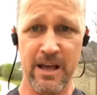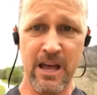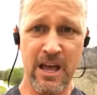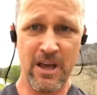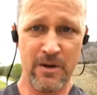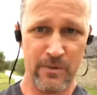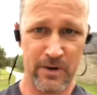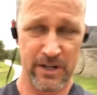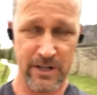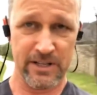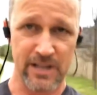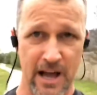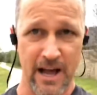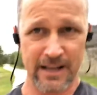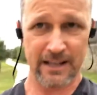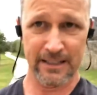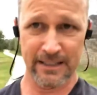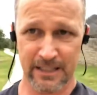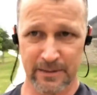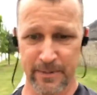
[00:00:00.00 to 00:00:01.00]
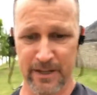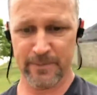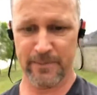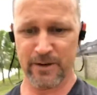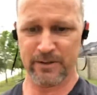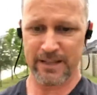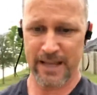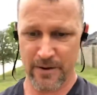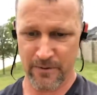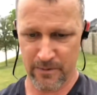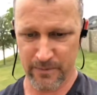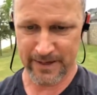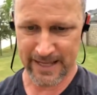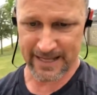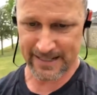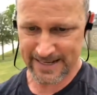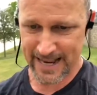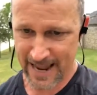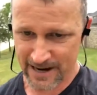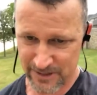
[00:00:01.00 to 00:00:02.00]
We're going to talk a little bit about that when we get
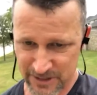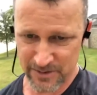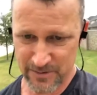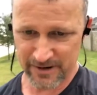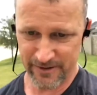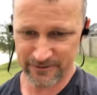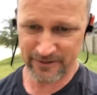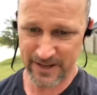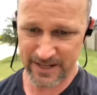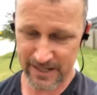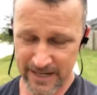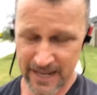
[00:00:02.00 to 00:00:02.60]
down to our feet.